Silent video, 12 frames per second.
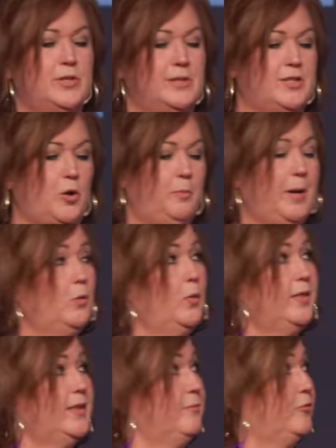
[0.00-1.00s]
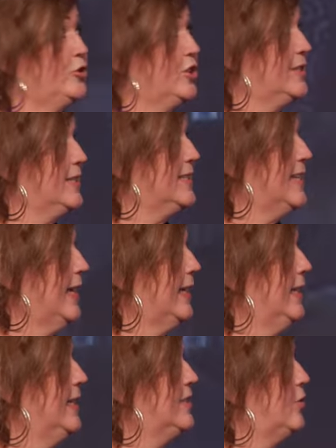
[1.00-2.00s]
and so bear with him for just a
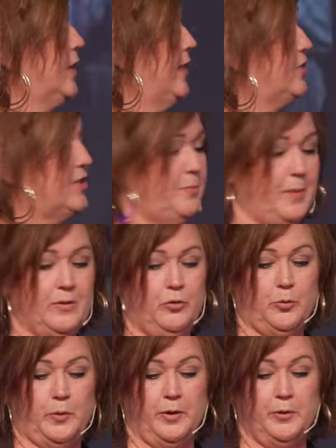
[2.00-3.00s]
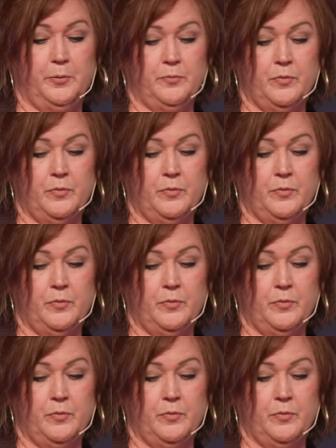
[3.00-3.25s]
second. He's going to have to speed through.